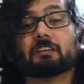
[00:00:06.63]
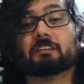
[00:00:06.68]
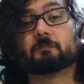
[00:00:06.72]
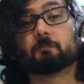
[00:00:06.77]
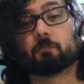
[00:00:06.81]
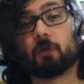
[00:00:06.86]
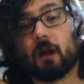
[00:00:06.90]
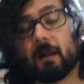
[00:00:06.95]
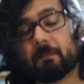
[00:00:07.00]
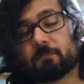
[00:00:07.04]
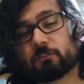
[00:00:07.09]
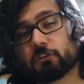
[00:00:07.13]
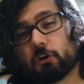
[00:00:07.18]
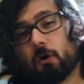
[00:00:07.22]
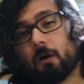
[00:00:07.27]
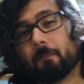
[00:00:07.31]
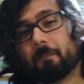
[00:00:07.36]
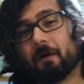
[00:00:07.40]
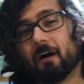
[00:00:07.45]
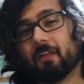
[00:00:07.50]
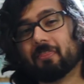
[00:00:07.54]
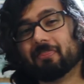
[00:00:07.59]
is prompts go
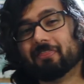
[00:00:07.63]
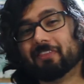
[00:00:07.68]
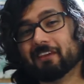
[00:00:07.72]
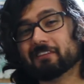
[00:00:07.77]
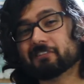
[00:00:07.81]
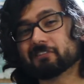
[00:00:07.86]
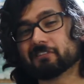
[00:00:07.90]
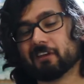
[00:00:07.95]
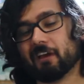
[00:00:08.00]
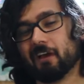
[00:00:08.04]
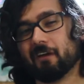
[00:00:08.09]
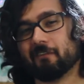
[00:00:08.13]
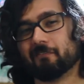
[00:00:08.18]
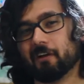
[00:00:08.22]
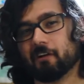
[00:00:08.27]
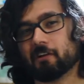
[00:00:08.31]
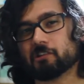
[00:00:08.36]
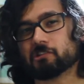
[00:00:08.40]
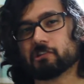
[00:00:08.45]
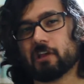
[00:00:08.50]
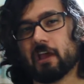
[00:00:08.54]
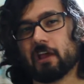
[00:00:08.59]
up on this
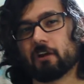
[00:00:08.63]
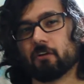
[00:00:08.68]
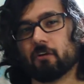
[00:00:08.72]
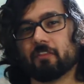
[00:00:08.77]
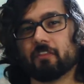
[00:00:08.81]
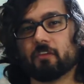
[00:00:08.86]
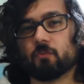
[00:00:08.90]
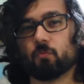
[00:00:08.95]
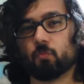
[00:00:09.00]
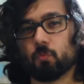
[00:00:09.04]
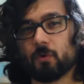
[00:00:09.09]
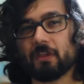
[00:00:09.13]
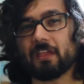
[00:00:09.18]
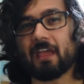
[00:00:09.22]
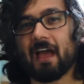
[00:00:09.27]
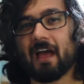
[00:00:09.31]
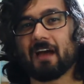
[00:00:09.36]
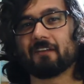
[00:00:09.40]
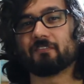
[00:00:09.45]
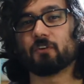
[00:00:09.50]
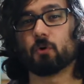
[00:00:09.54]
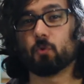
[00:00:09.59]
very channel, and then we
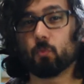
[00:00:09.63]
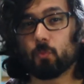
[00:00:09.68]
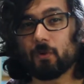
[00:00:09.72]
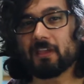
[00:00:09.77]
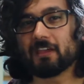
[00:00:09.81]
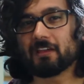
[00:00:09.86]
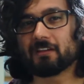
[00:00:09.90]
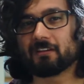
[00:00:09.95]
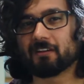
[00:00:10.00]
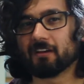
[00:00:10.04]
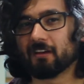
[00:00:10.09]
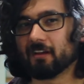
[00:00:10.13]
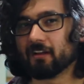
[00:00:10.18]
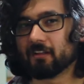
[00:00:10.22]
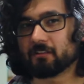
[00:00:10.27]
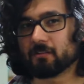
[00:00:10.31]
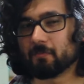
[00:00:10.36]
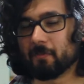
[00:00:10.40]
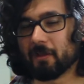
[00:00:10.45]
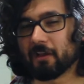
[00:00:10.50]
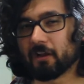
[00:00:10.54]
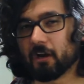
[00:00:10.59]
have a week
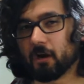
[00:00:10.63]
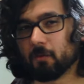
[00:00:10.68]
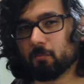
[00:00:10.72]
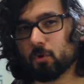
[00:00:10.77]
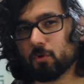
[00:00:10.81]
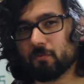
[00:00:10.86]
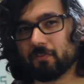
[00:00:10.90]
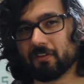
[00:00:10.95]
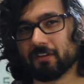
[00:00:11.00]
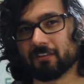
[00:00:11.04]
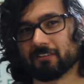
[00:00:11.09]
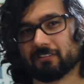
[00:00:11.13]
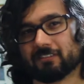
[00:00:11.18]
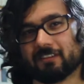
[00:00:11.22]
to make our movies.